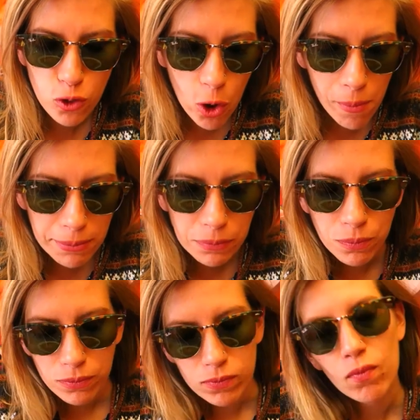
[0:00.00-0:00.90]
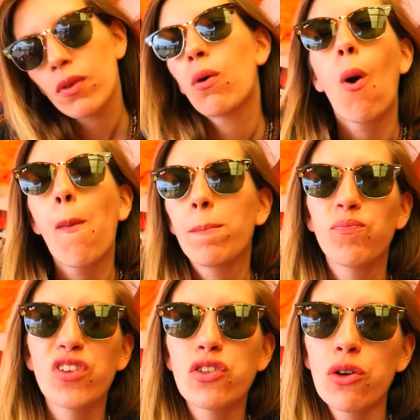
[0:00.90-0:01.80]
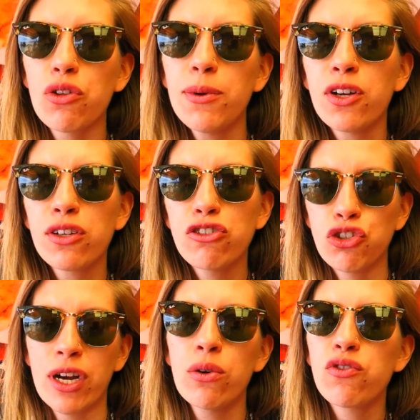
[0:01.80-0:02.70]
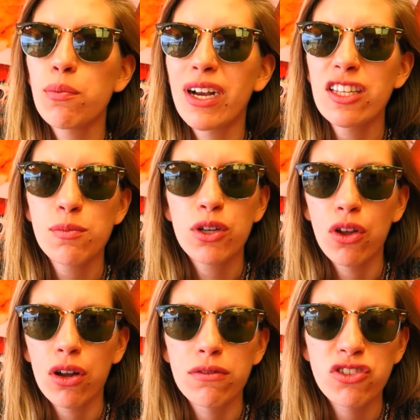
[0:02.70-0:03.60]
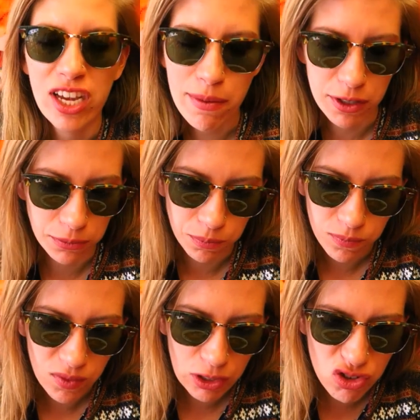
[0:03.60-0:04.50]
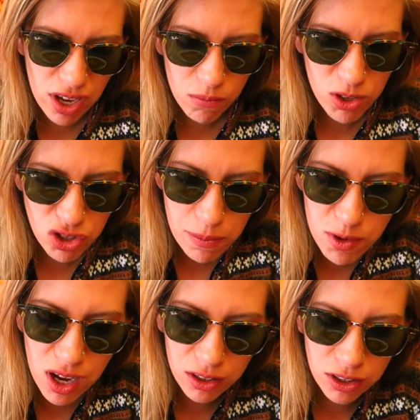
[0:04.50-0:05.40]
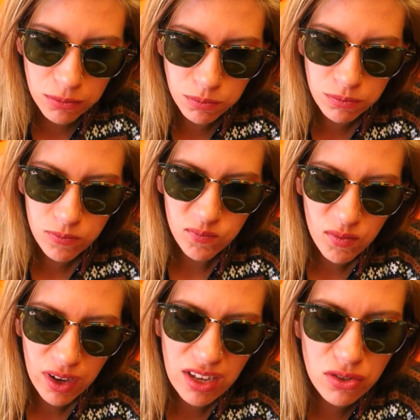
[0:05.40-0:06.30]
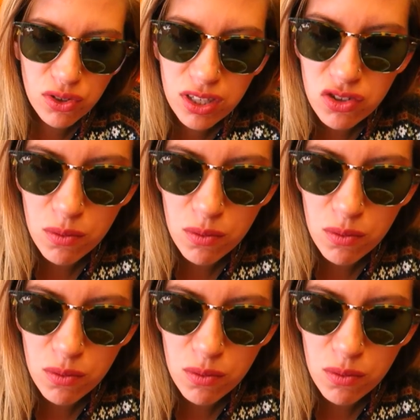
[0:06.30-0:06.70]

know, the South American trout reminds me a lot of salmon. It's like the same color, has a really